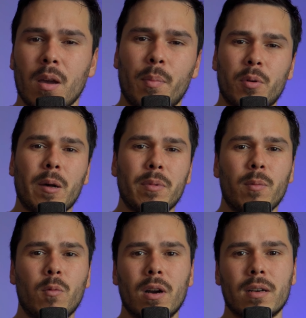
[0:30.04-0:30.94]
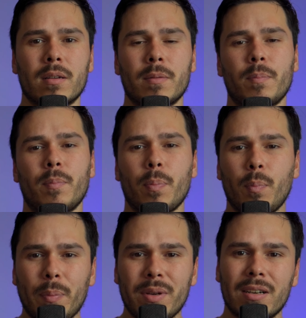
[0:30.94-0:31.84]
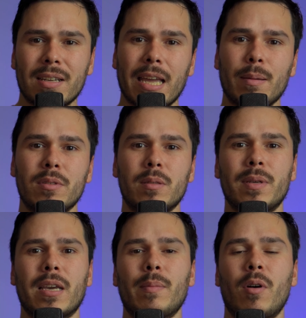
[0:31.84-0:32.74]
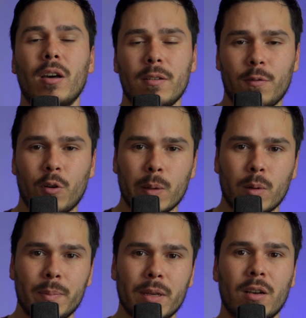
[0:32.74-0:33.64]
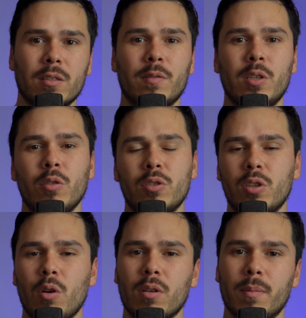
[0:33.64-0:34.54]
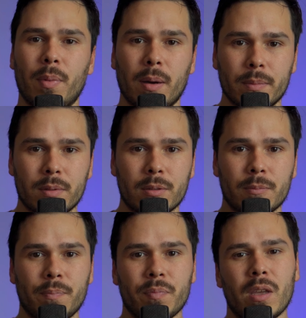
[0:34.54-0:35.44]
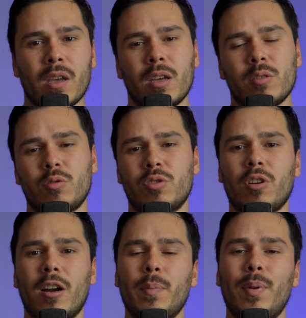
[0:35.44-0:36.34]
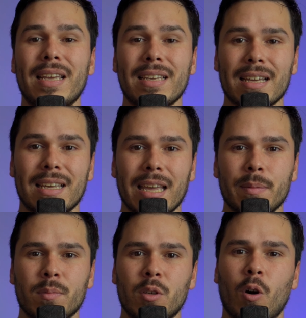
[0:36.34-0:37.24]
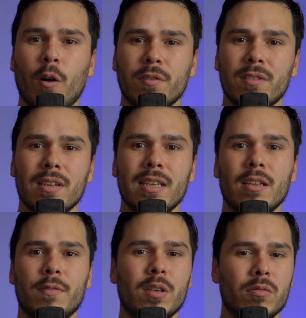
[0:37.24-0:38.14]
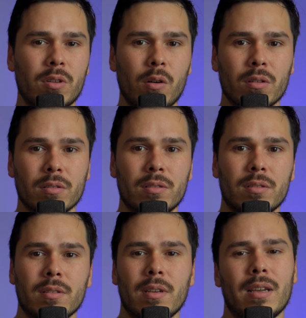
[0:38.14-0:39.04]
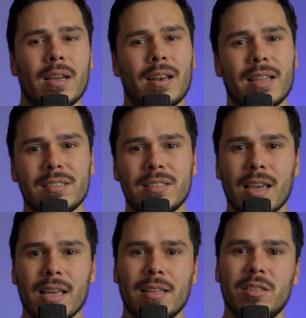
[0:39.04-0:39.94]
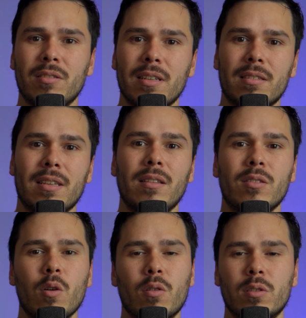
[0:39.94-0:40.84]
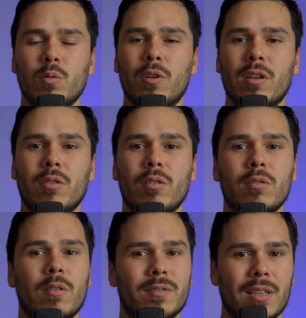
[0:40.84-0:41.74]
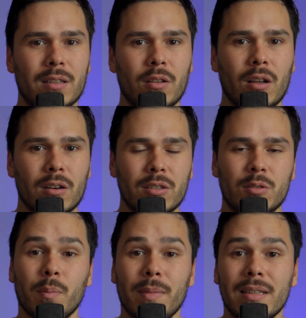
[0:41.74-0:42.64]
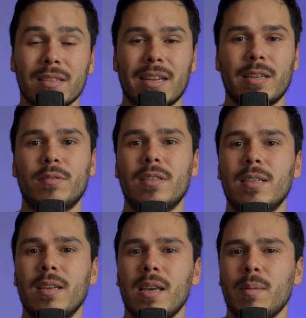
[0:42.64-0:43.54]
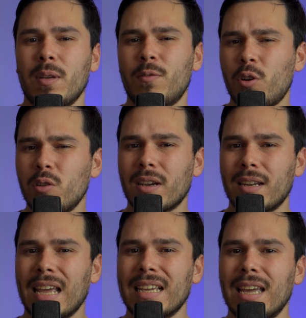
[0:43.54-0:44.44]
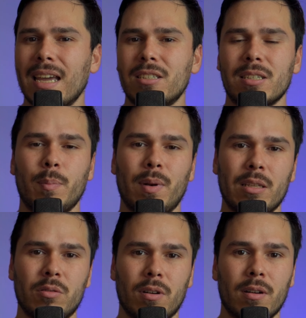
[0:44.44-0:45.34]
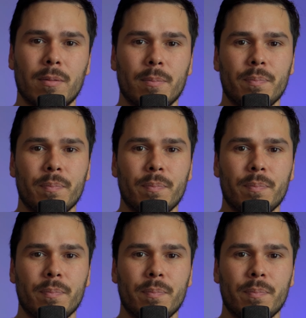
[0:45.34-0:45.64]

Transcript: Problem 1. Popular games became unaffordable because of huge token pumps. To start playing a game, you often need a few tokens. Let's say that you need 10 tokens worth a total of $10 to mint an NFT before you can engage in play to earn.